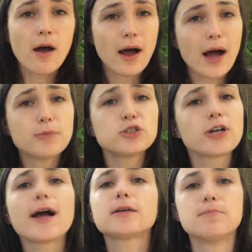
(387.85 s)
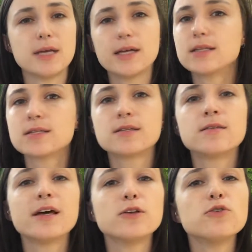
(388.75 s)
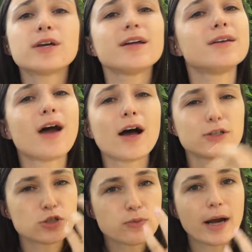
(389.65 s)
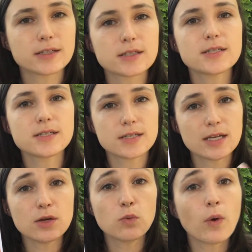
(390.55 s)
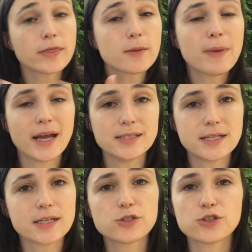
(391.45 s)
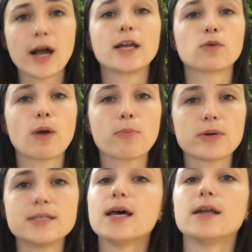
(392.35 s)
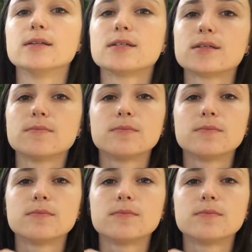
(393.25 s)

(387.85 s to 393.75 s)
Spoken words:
Abstract means that you cannot directly see what the painting is trying to represent.